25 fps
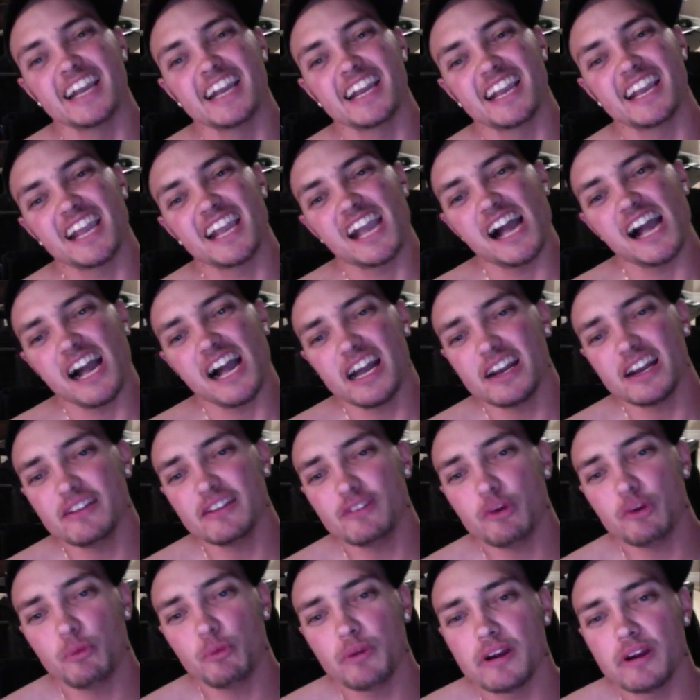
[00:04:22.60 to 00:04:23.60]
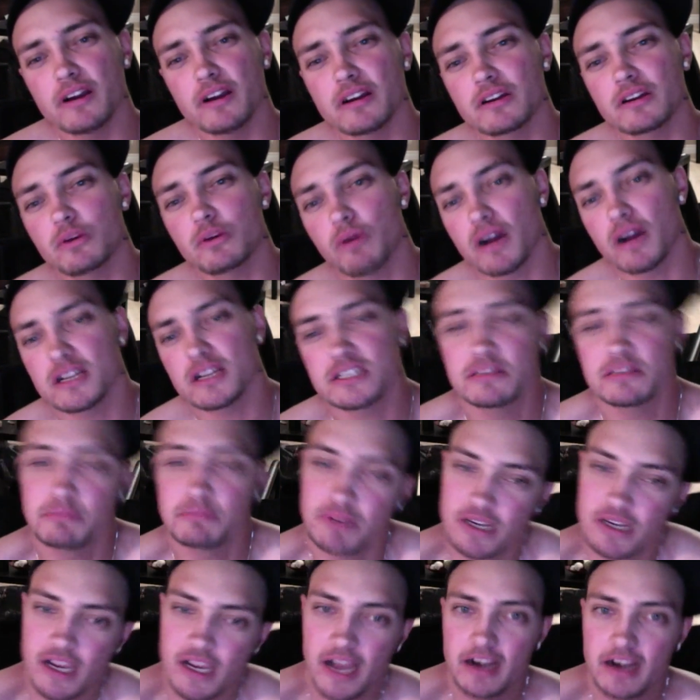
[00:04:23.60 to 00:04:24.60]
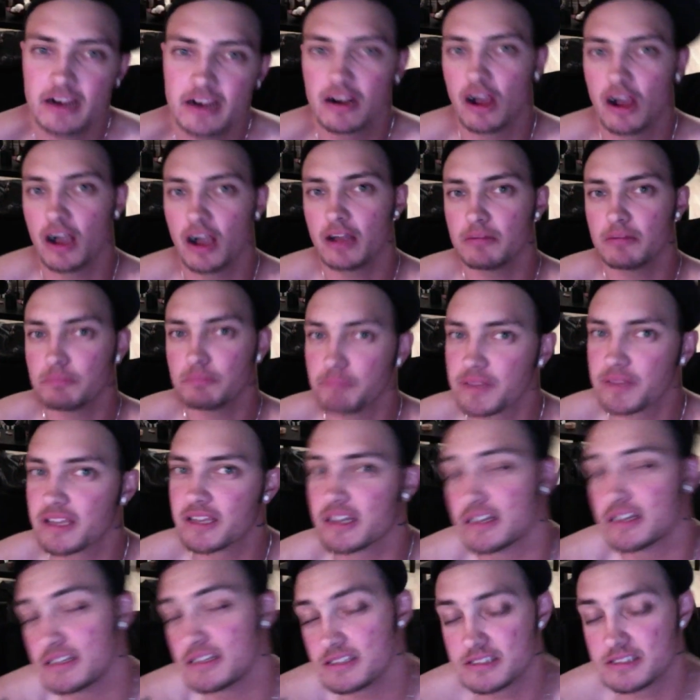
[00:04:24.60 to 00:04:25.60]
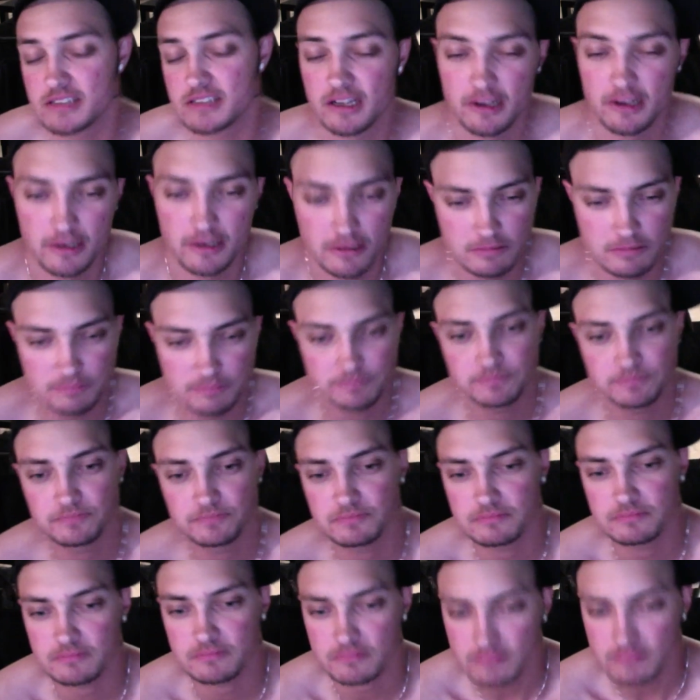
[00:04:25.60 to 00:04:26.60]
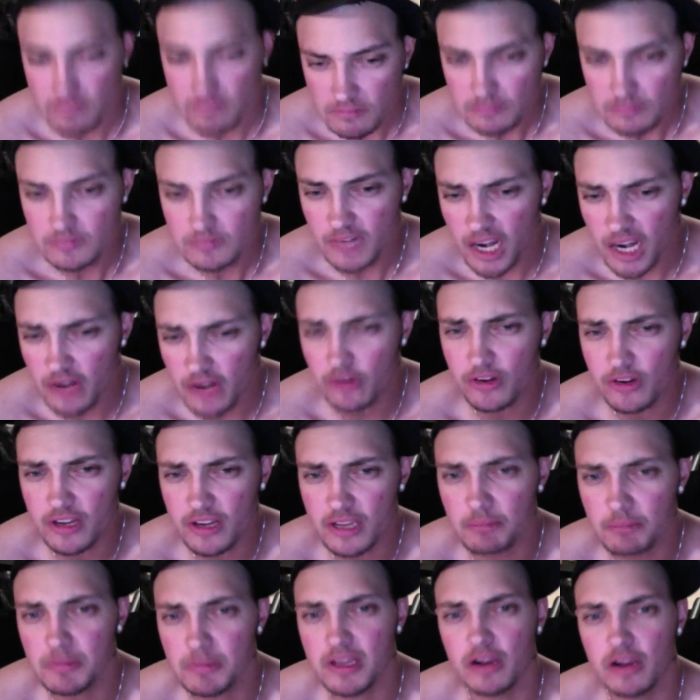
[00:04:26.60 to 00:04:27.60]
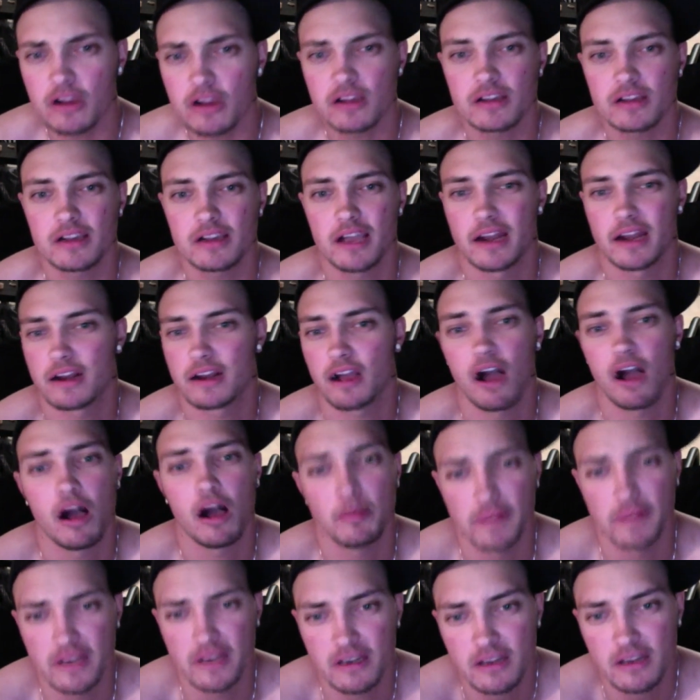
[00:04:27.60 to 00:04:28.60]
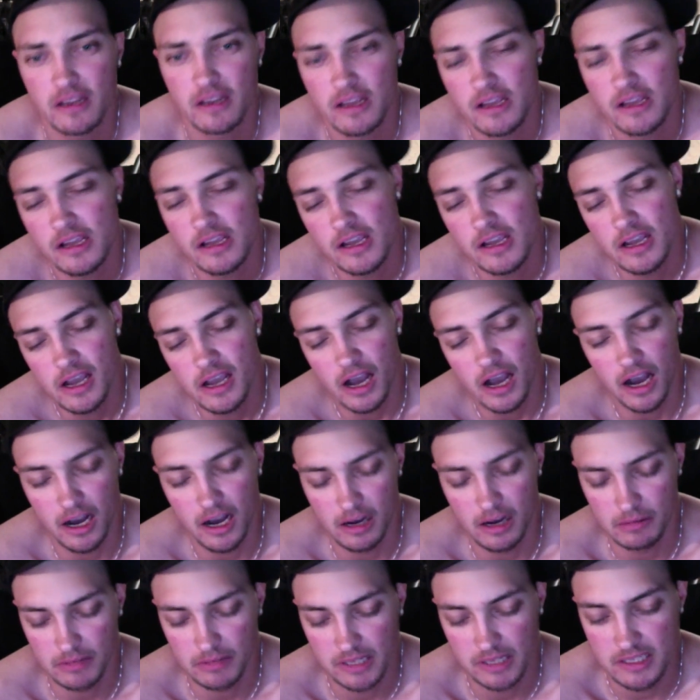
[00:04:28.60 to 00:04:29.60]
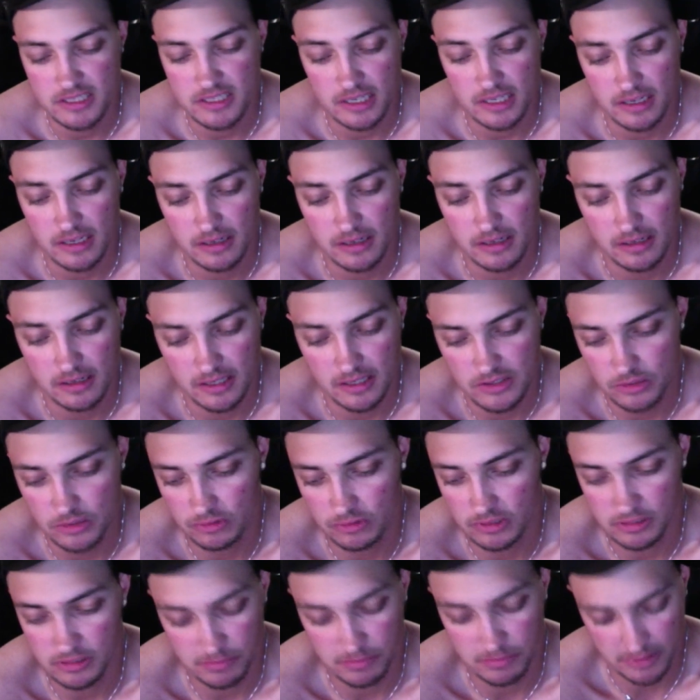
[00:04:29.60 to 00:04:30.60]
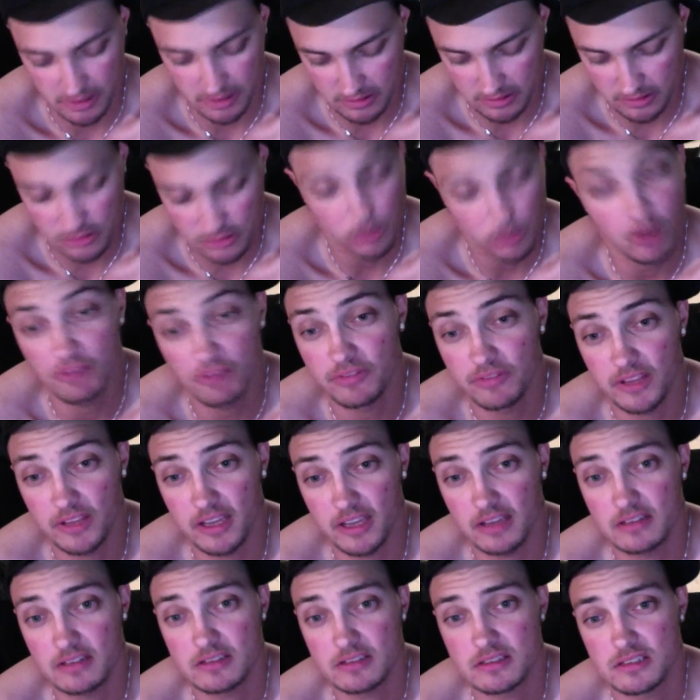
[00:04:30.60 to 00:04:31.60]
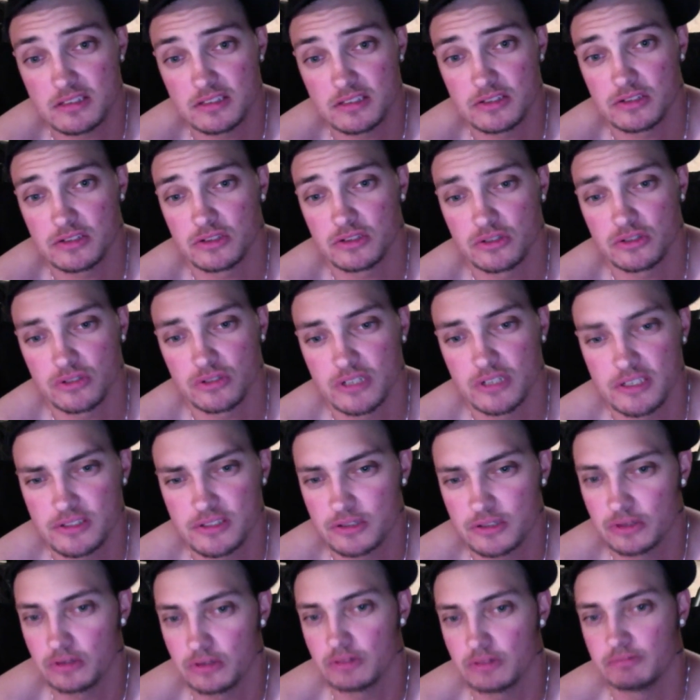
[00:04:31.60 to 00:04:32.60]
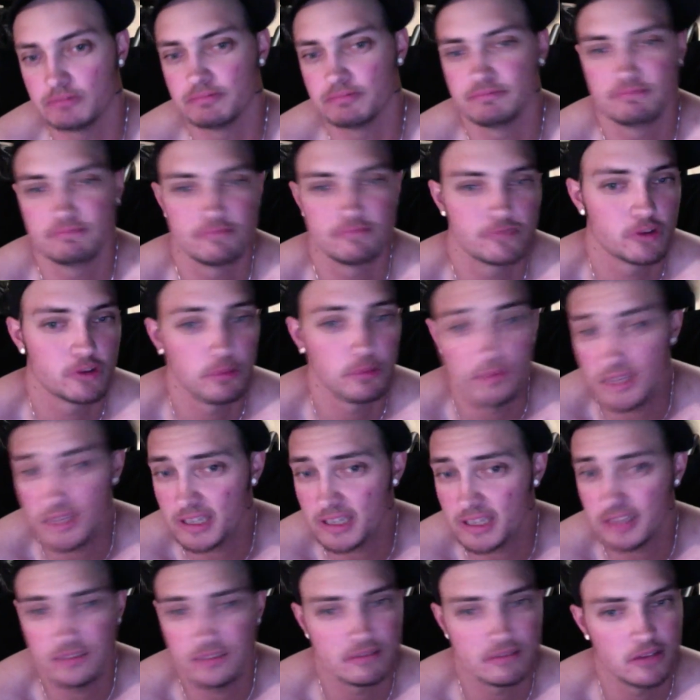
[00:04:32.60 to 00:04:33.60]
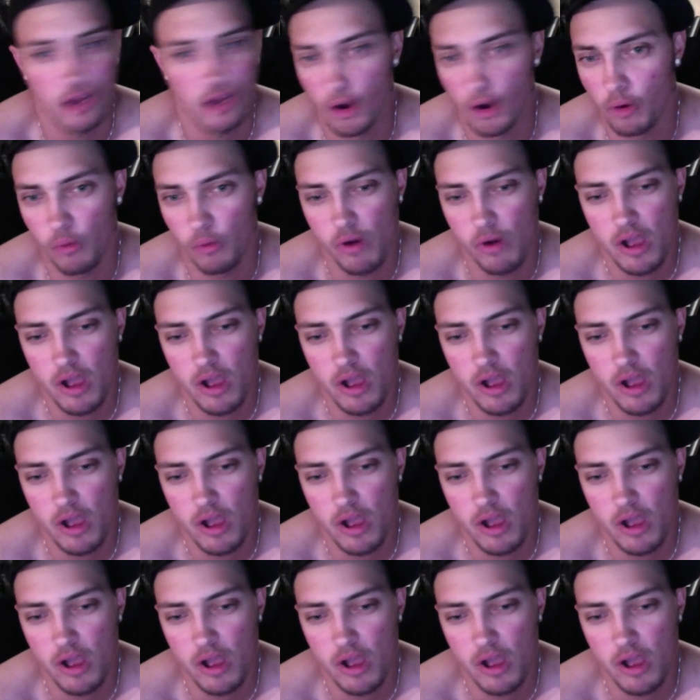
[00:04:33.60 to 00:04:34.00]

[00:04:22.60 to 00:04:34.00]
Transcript: Kind of a weird question, but kind of not, because I heard it can be kind of common. Like I said, it's only been 12 days since surgery, so for me, no.